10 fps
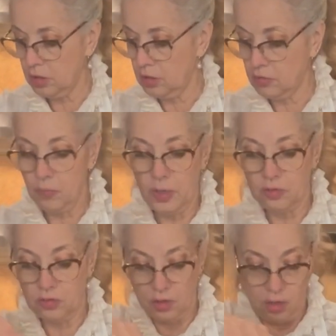is the
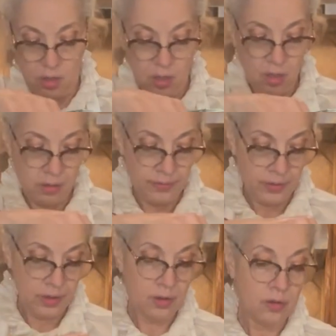best thing.
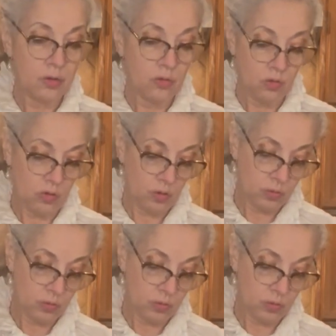So we're